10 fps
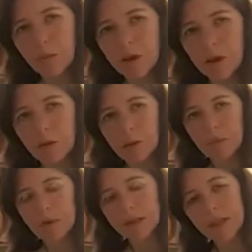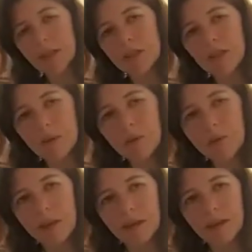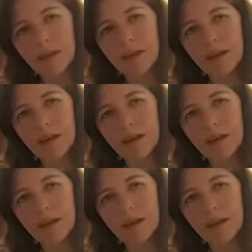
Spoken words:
bring our reputation up a bit